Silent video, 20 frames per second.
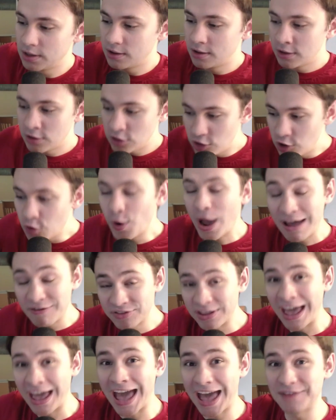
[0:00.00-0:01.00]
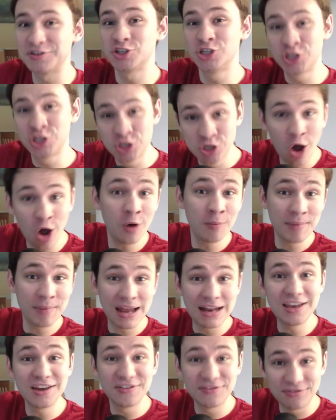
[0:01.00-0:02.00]
you have to have so
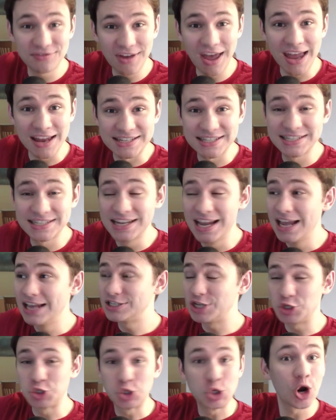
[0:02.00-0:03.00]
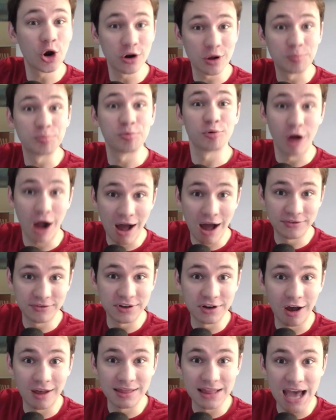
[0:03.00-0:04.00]
many events to turn a
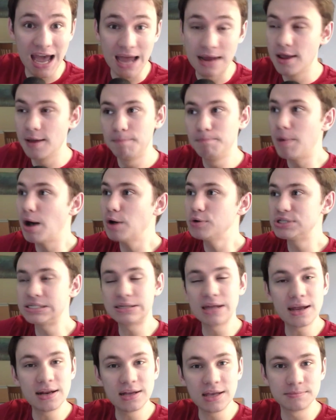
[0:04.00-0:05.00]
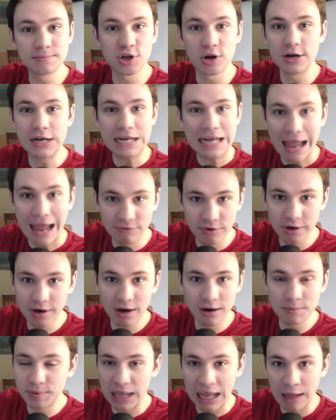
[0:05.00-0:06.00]
profit on that. Most stadiums are never
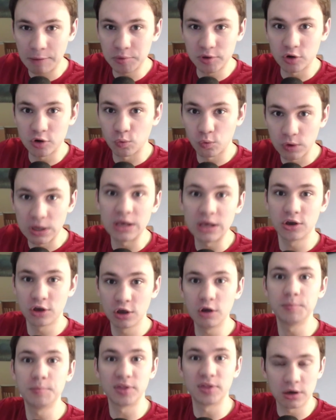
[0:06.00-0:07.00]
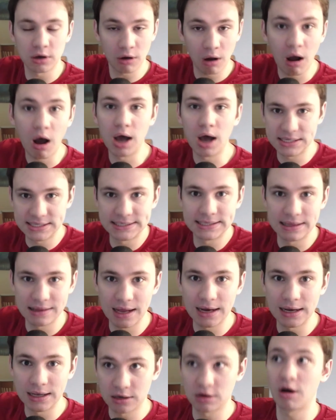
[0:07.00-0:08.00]
going to be able to recoup the cost
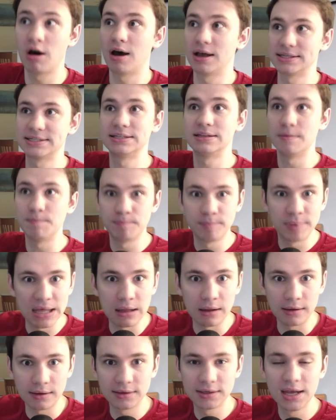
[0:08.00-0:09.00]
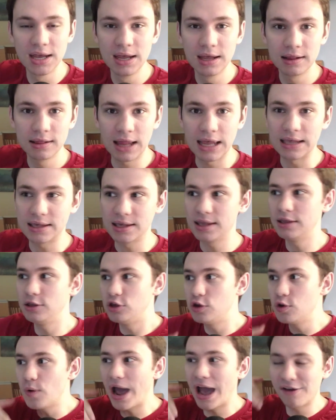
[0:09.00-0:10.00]
that it costs to build. Like,
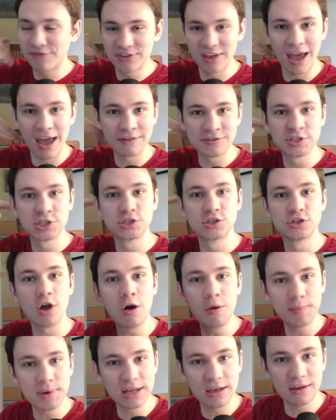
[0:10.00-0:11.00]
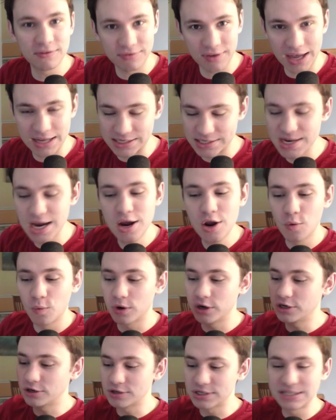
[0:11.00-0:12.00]
you have to have so many events
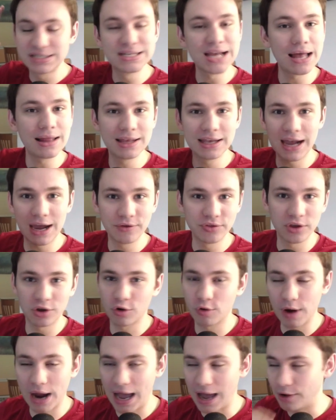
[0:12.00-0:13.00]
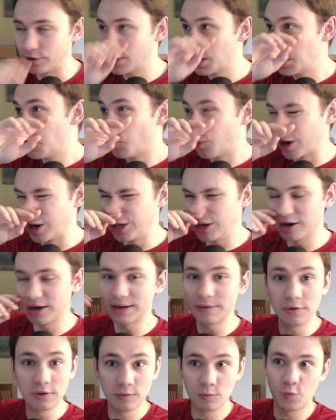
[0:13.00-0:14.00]
where you're selling out the crowd, where
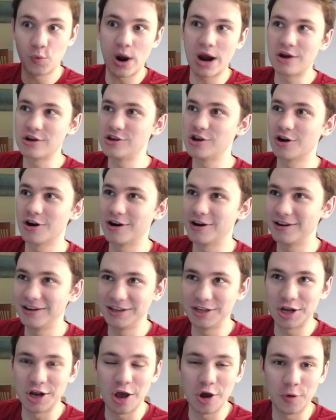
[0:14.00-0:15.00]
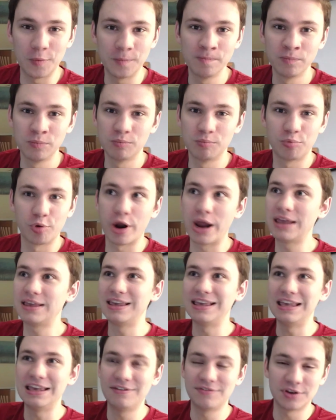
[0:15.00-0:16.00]
you're, you know,
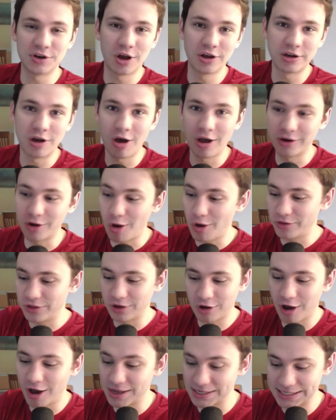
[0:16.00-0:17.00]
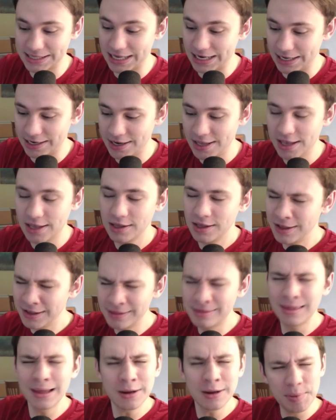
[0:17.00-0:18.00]
breaking even on all the costs that it.
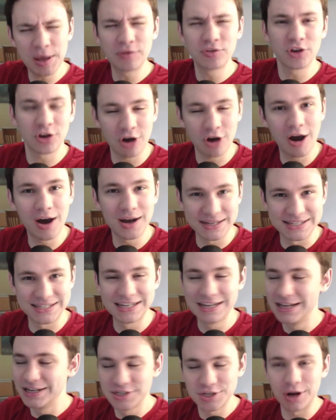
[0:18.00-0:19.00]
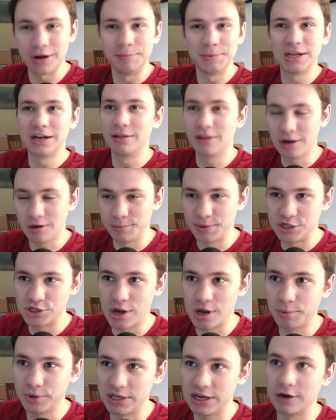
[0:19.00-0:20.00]
Think about the cost. Sorry, I'm getting a little bit
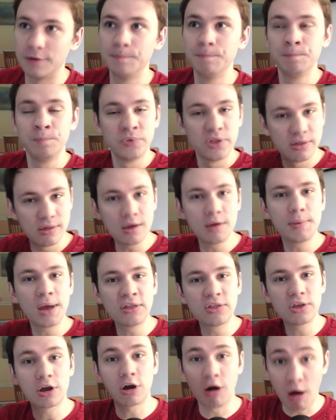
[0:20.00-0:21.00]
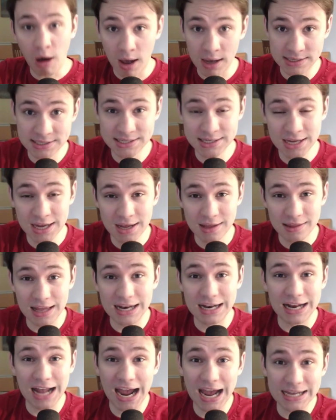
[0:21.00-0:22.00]
jumbled here. Think about the cost that
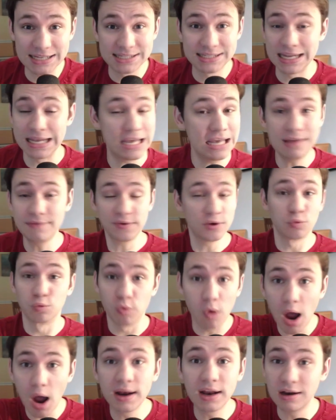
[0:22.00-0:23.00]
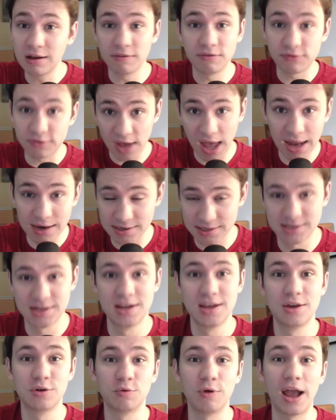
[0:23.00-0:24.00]
it has to even run an event,
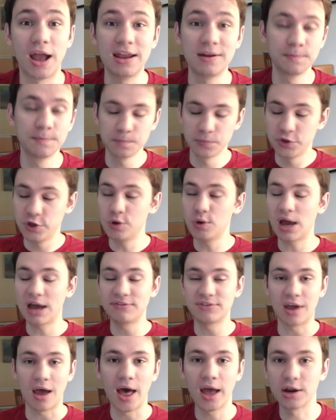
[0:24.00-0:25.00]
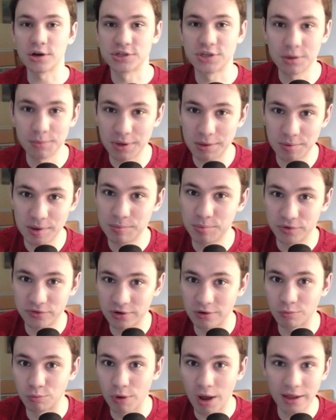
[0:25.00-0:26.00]
right? You have to hire so many people
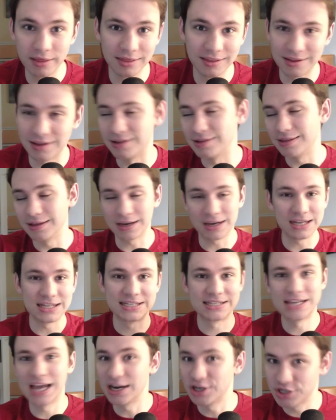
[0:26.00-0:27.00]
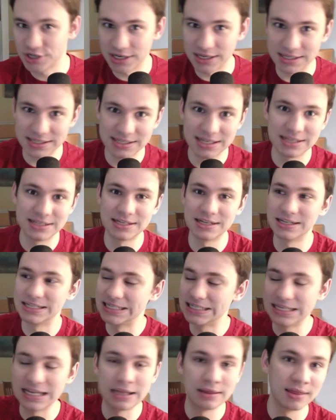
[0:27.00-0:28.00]
to run the concessions and to
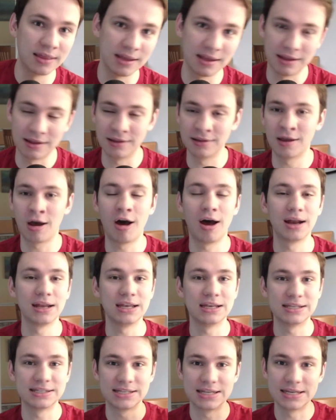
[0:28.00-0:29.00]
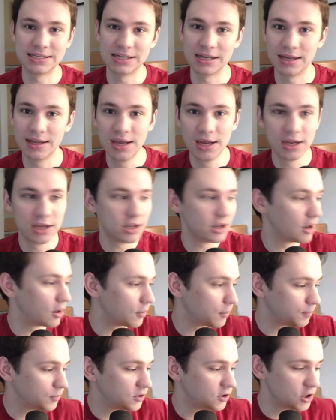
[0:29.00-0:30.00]
seat the audience and to, you
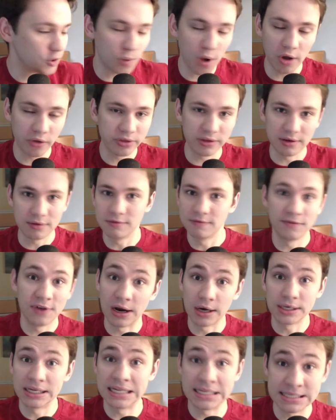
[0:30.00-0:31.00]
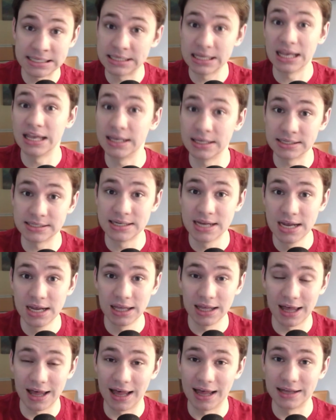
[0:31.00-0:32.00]
know, do all the various things
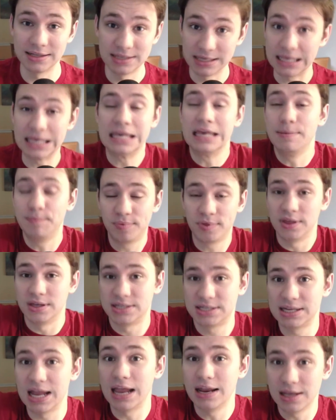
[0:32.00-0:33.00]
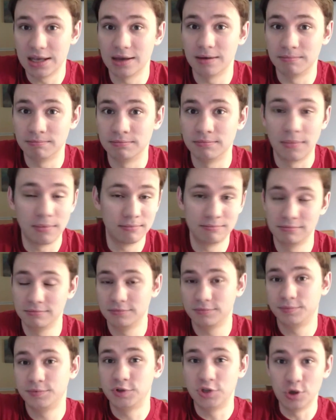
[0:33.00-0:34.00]
to keep the stadium
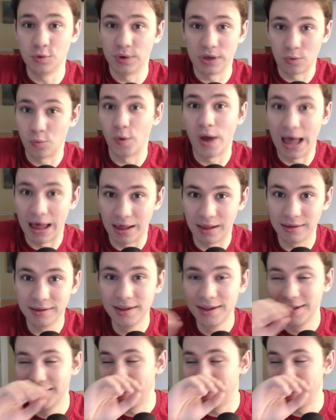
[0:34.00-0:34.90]
doing well.